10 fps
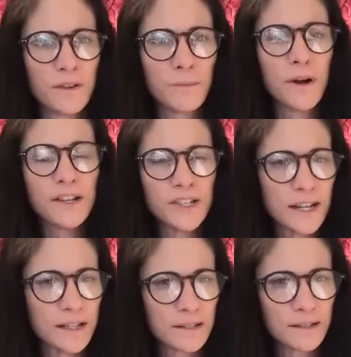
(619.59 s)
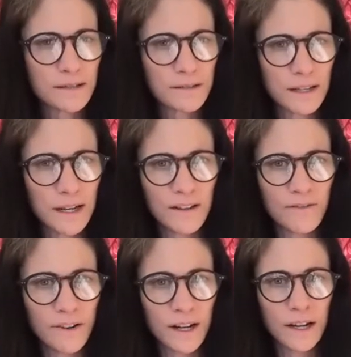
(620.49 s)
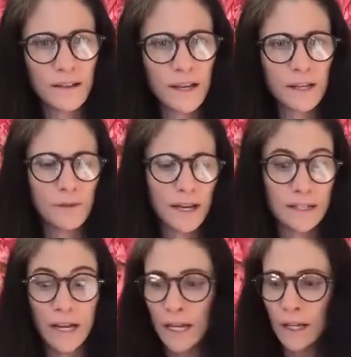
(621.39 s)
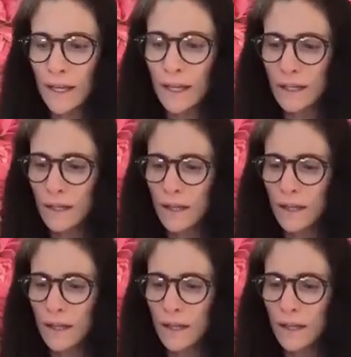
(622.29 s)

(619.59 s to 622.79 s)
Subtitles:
projects in Africa that you'd like to highlight